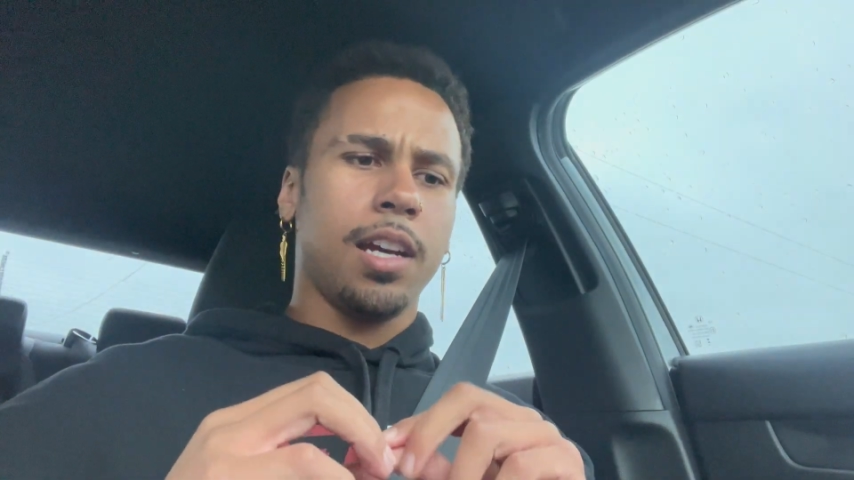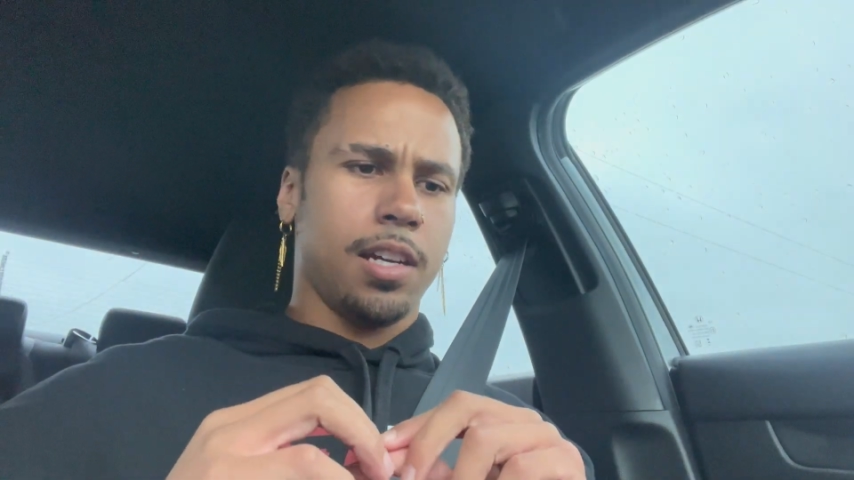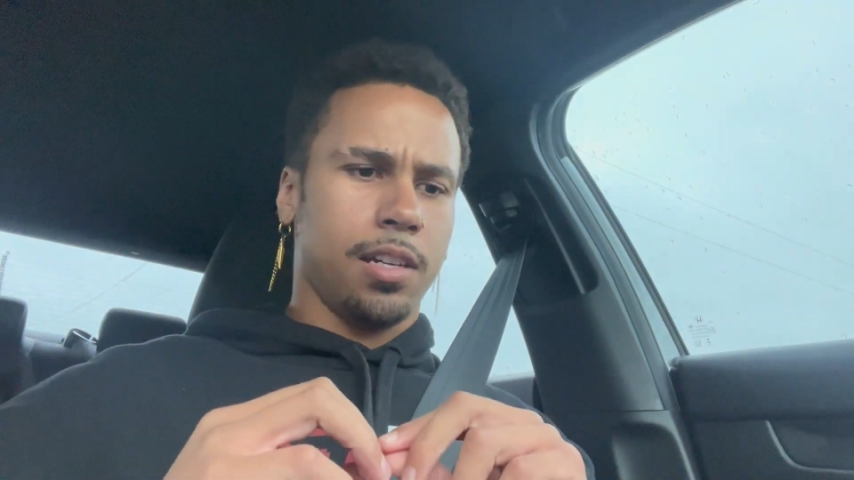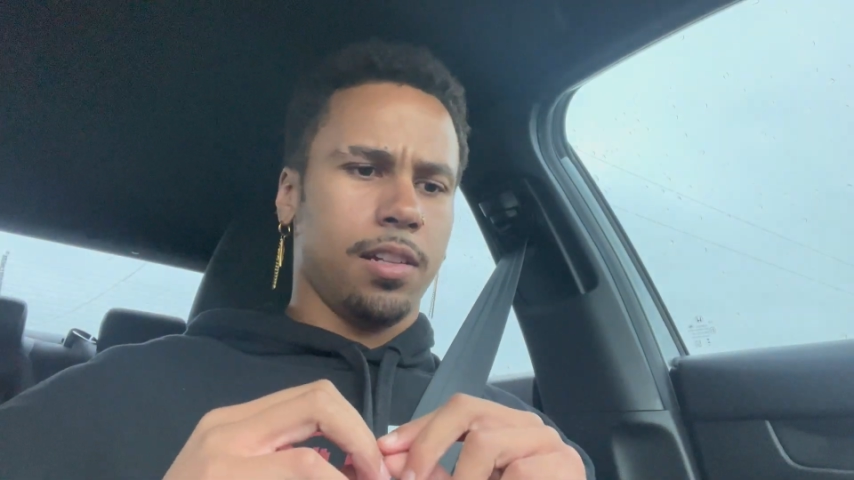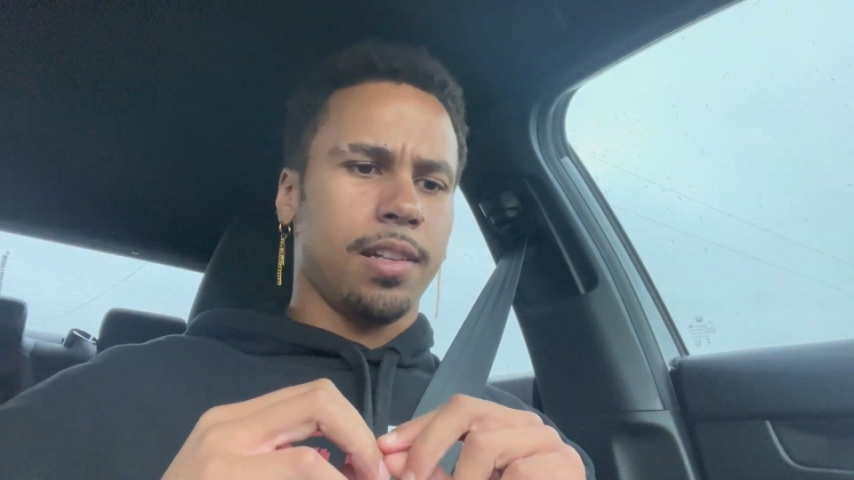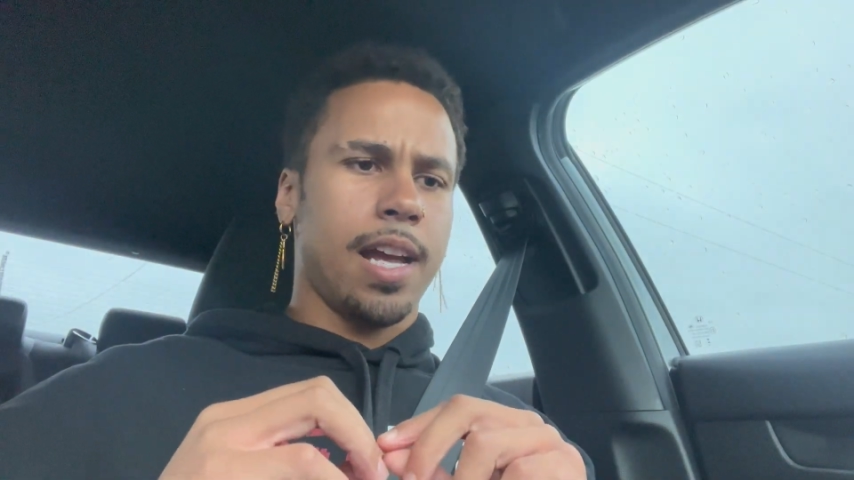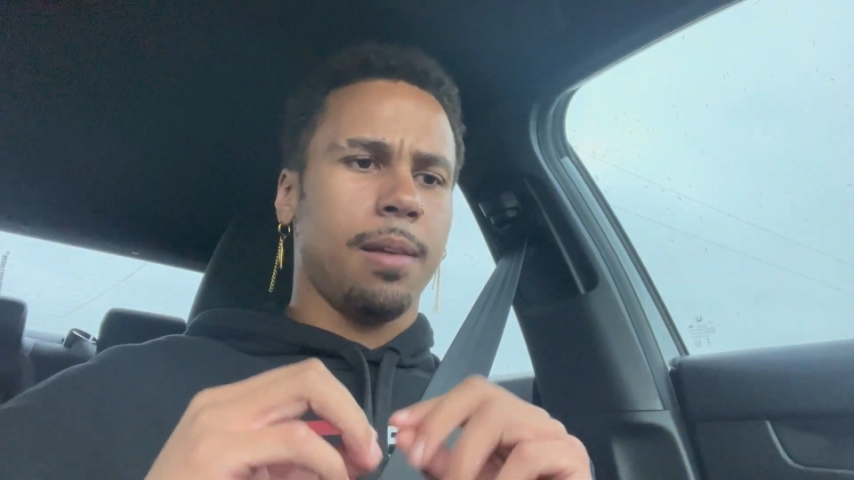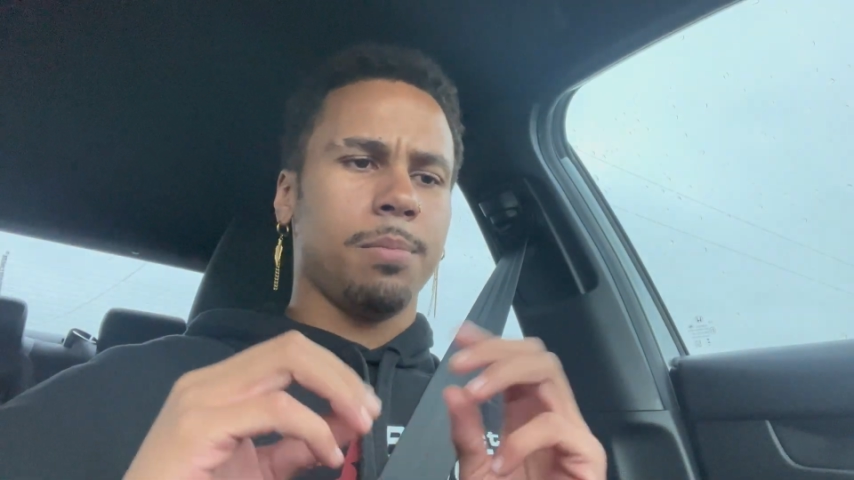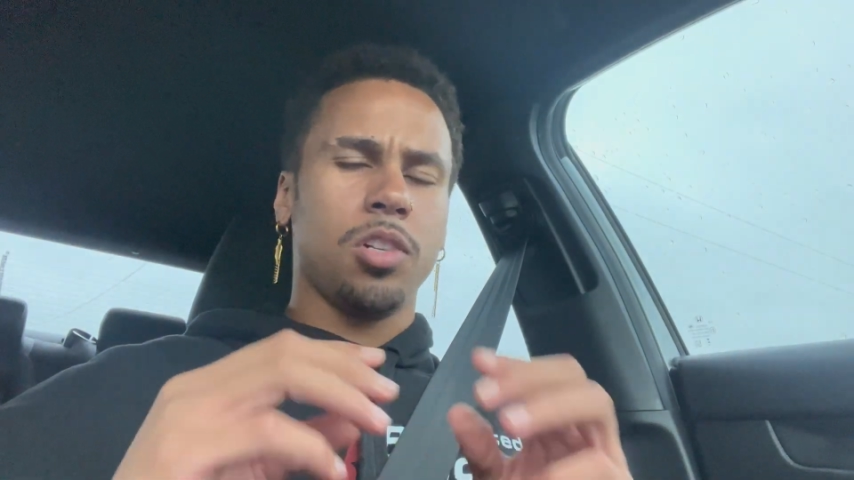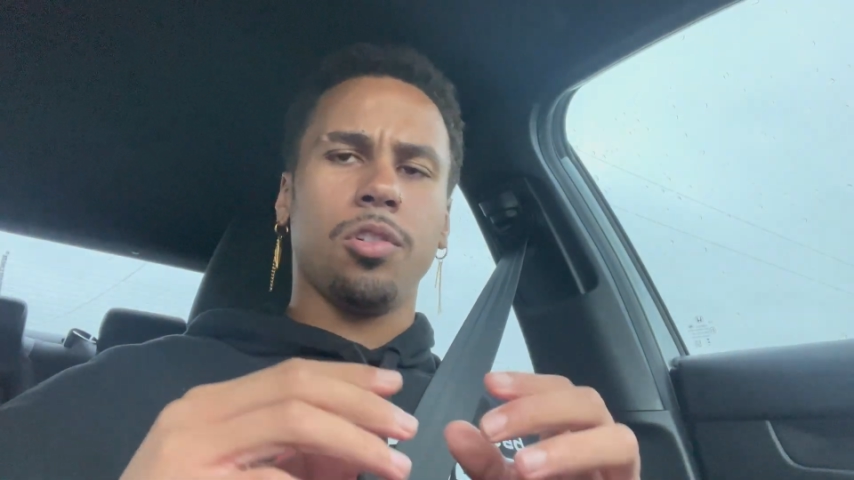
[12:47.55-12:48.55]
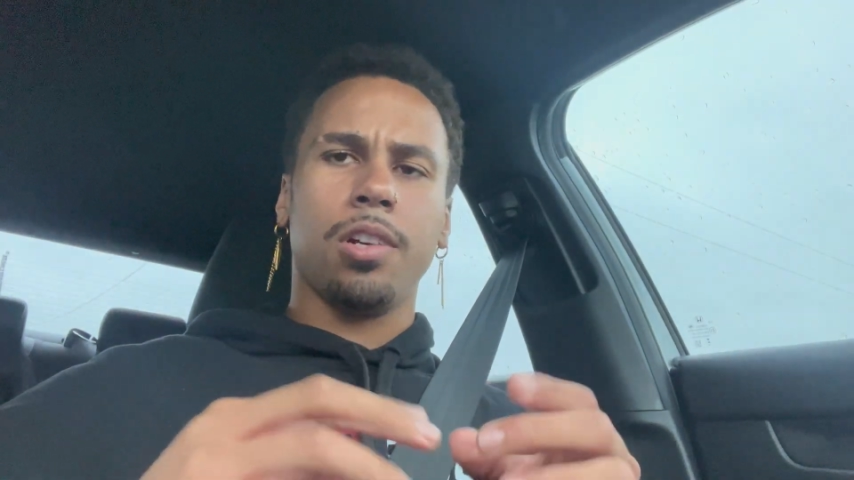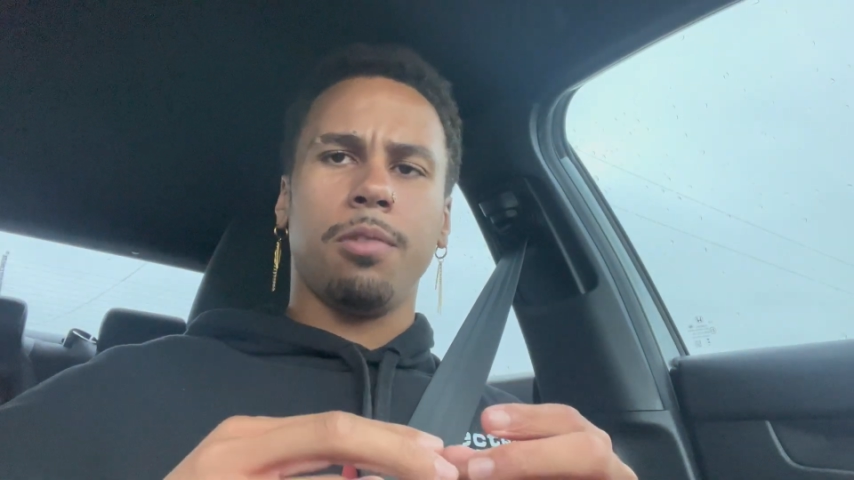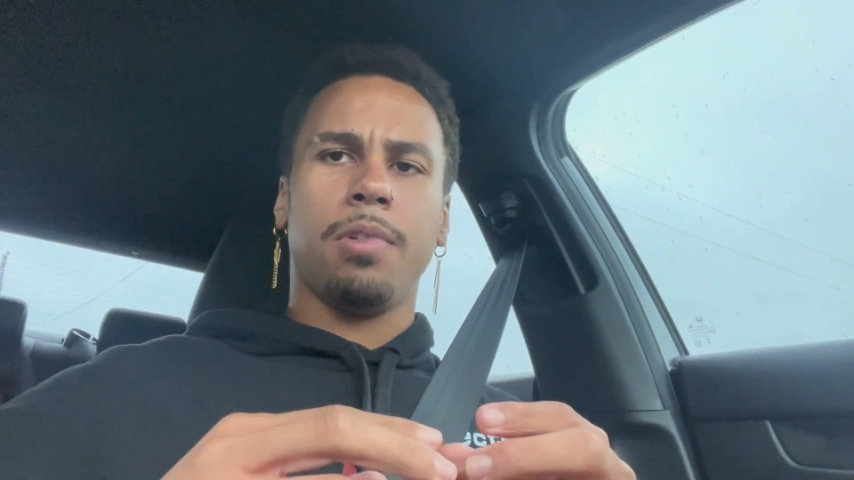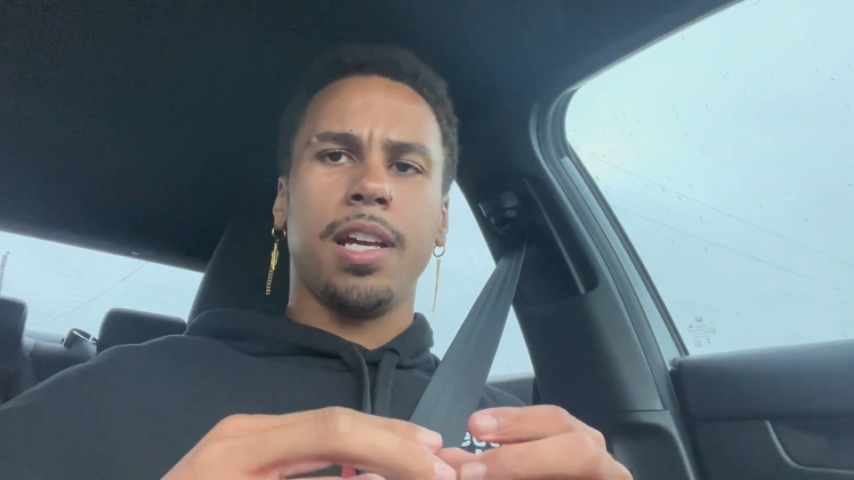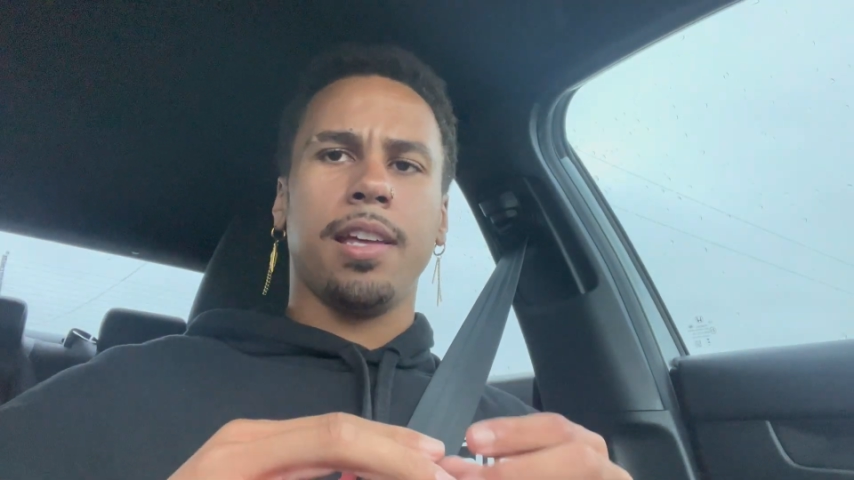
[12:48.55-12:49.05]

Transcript: like majority white